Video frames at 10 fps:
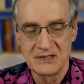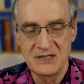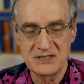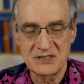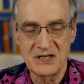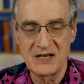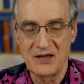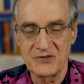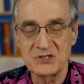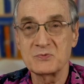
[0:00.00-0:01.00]
He said,
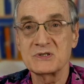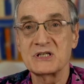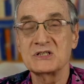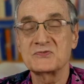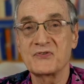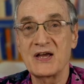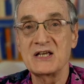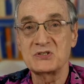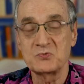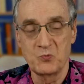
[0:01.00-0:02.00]
Now, this was his
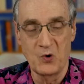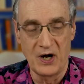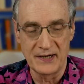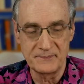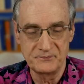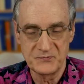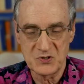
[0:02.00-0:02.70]
phase one.